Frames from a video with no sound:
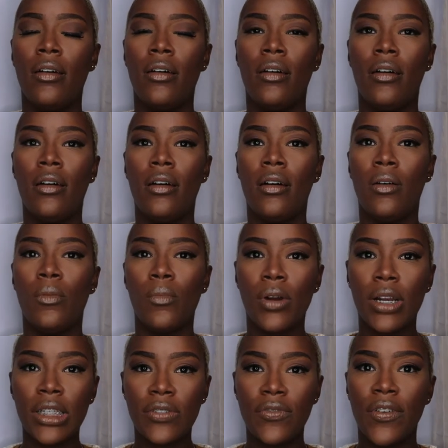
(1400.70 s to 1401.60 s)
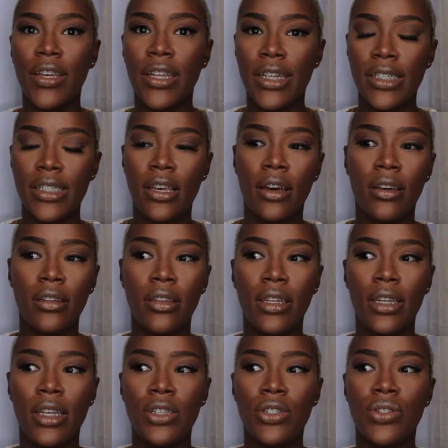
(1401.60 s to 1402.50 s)
um breastfeed as
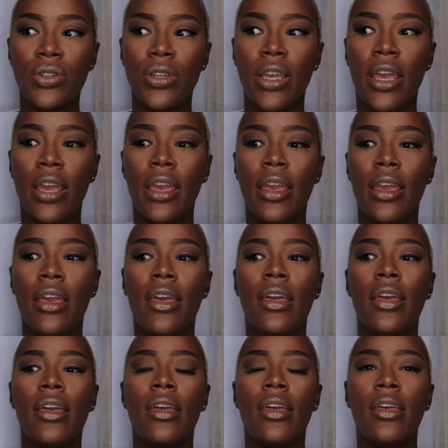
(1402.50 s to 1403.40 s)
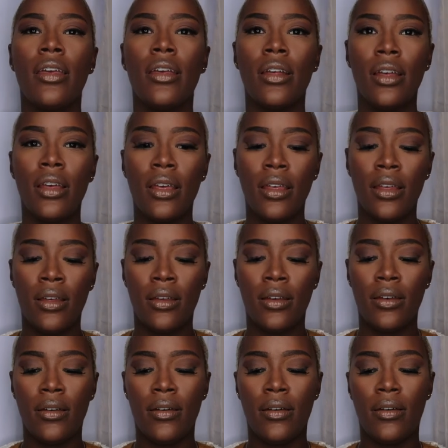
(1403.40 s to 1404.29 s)
often as you can
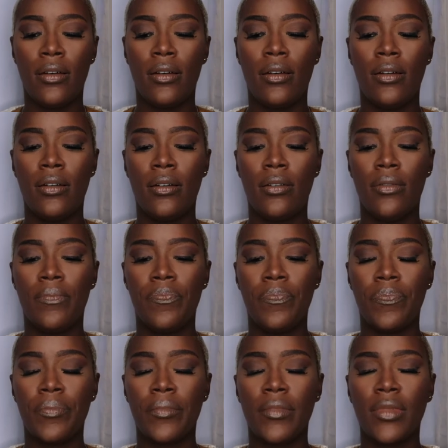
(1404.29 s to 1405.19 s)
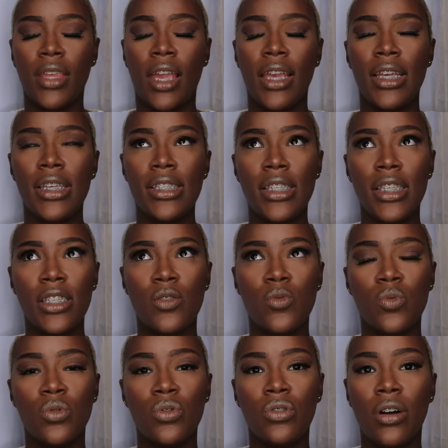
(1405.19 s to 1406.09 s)
um it's
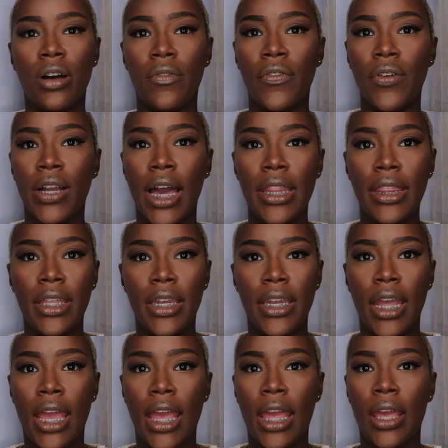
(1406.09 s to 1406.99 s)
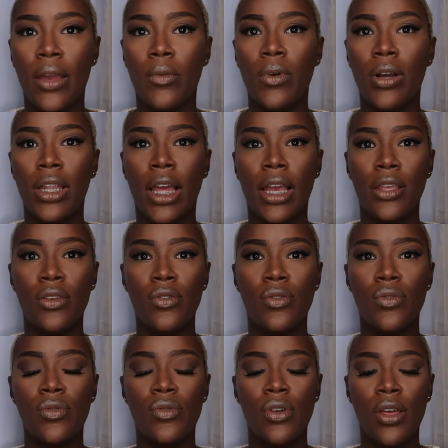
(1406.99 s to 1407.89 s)
this rule i forgot the name where like
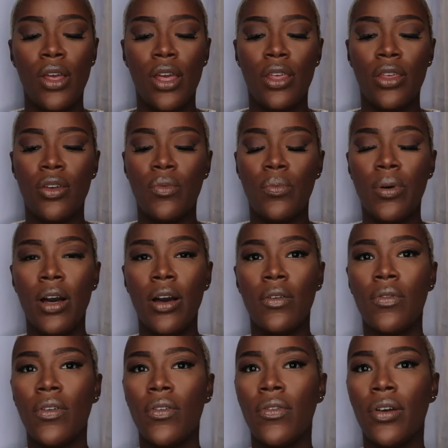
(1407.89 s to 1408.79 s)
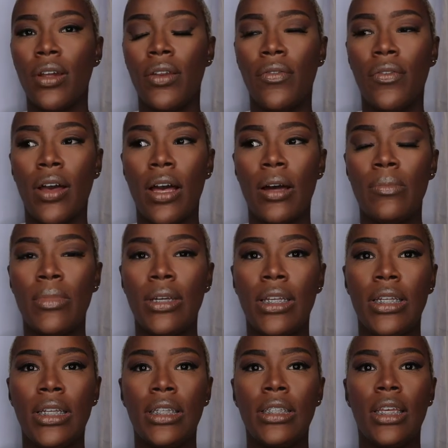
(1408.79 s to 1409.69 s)
you you pump for 45
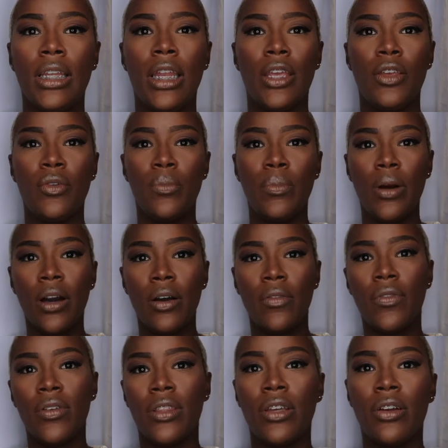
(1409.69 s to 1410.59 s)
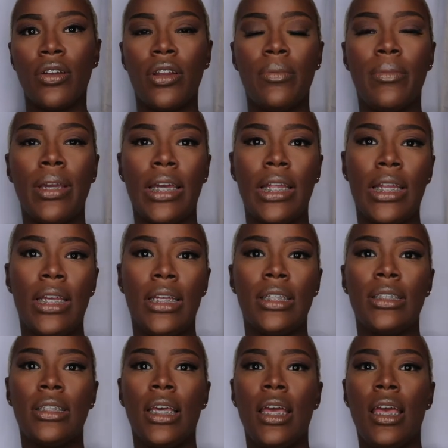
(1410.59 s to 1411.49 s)
minutes and then you pump for 30 minutes